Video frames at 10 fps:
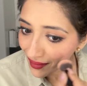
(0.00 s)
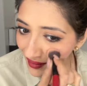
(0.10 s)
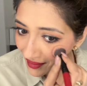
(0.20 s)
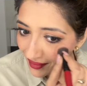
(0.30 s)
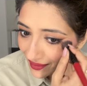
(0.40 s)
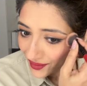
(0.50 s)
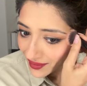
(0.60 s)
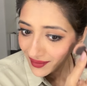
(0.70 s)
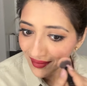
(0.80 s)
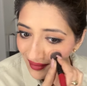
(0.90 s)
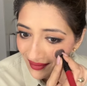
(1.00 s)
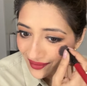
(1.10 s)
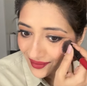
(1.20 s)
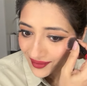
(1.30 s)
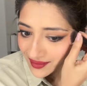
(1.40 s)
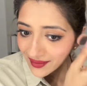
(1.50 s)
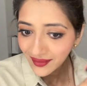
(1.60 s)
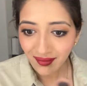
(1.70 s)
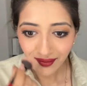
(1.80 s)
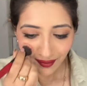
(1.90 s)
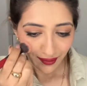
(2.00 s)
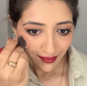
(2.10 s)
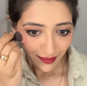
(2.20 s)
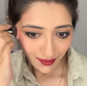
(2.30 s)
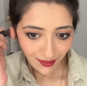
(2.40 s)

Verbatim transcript: My makeup is done. Do give it a try.